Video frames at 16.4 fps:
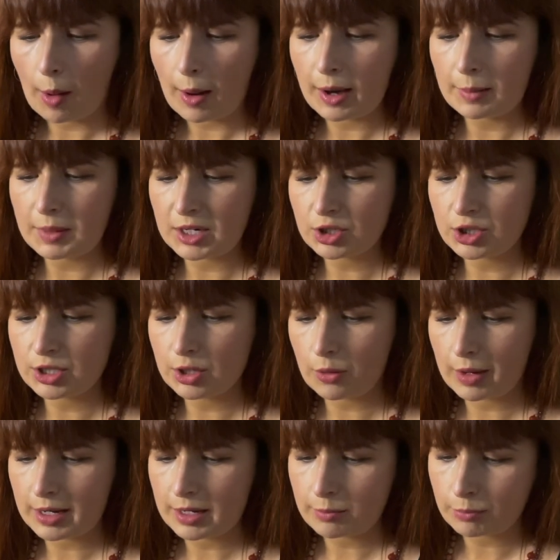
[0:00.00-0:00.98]
I'm actually
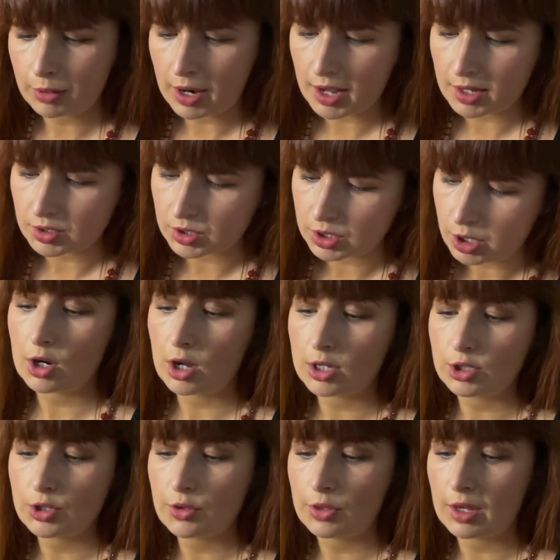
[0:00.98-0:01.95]
quite impressed.
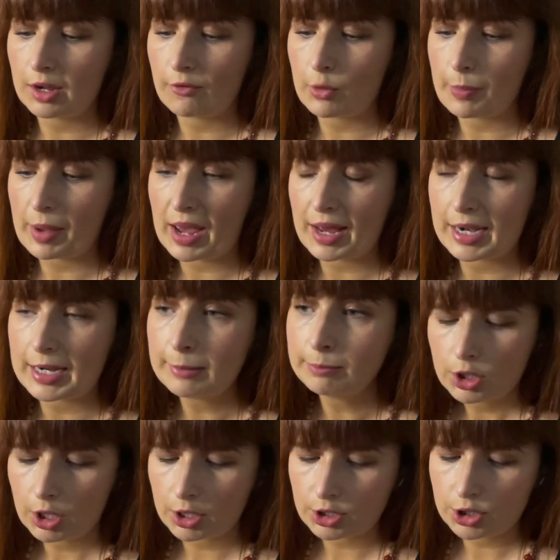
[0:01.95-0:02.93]
Not too thick of a patty,
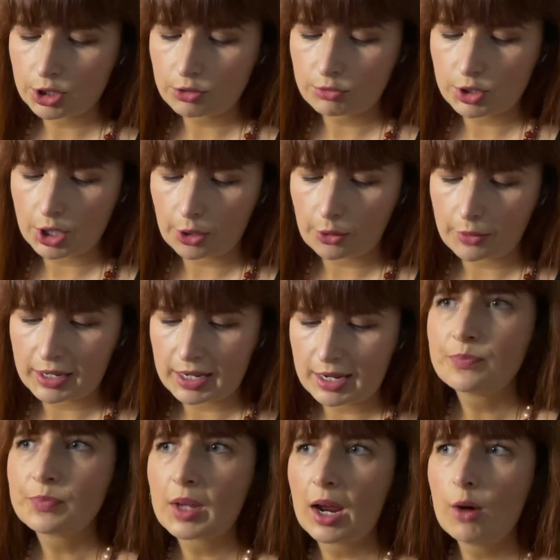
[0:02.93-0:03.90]
not too
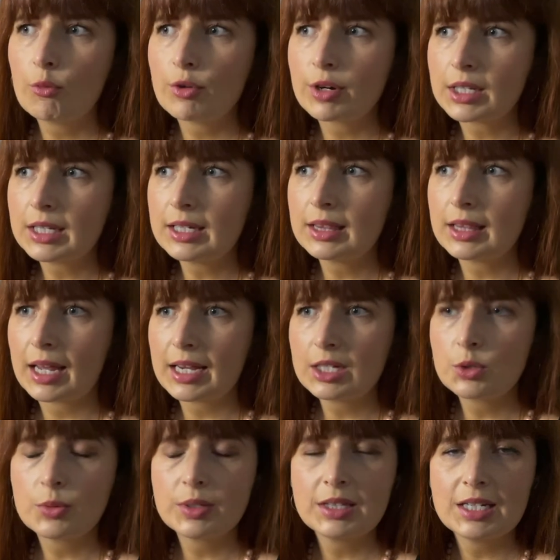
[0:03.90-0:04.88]
doughy. I really
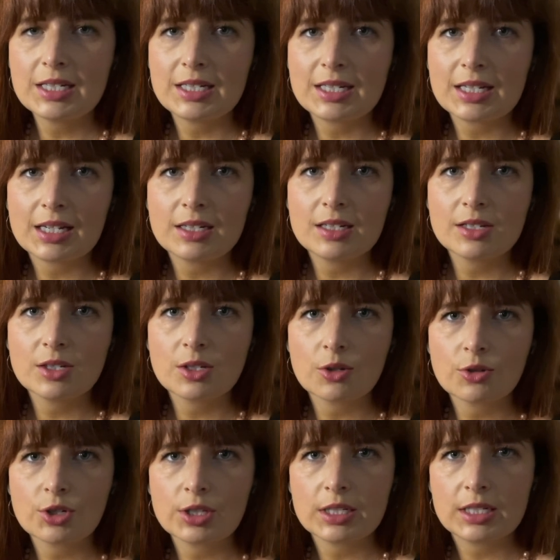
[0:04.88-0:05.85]
liked what they did to
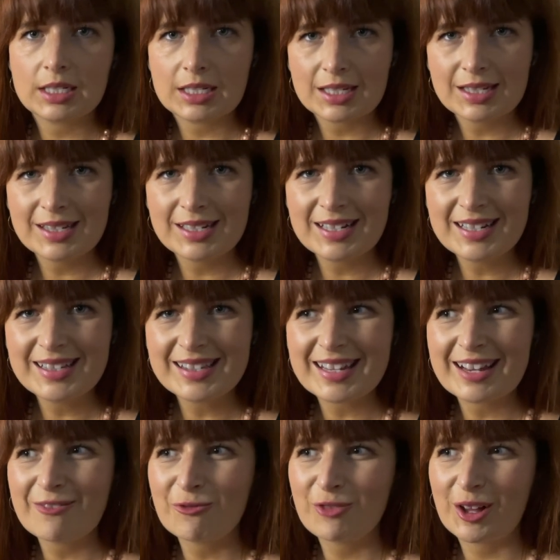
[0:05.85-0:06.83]
socially distance.
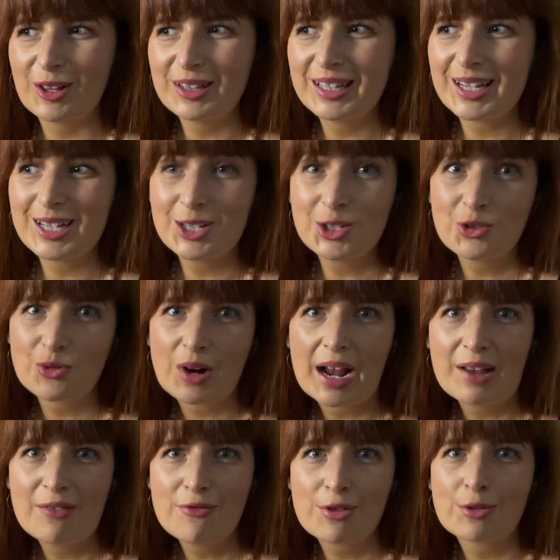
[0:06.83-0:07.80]
It felt like a
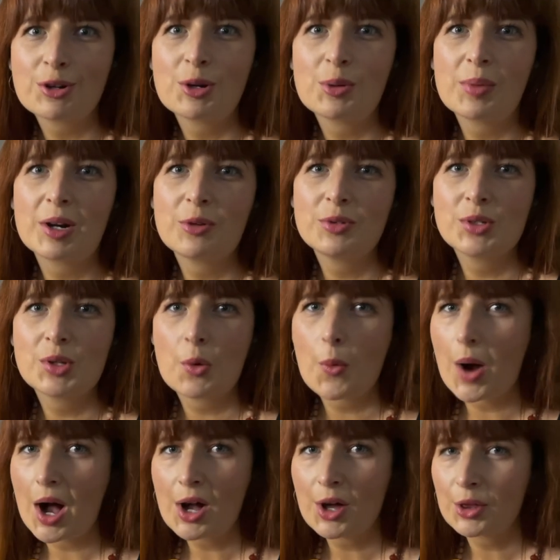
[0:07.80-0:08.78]
drive-through, but it was a
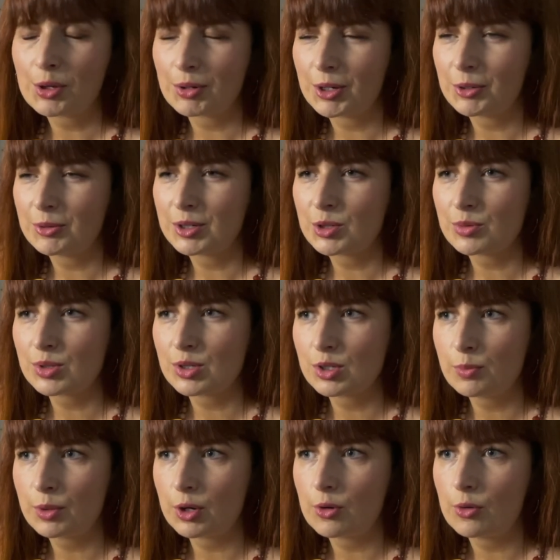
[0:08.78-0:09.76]
walk-through, which was
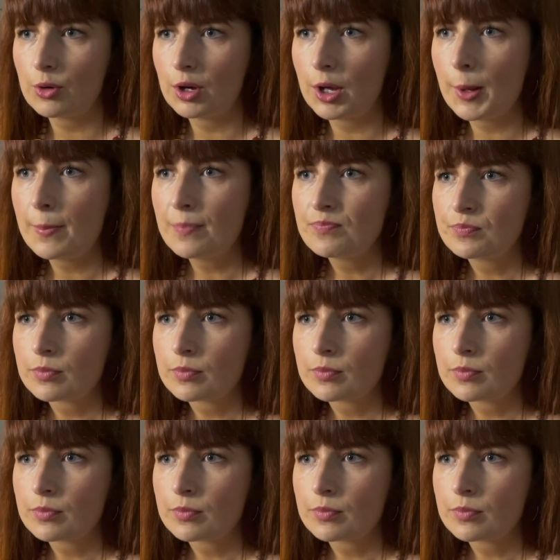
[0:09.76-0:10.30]
super cool.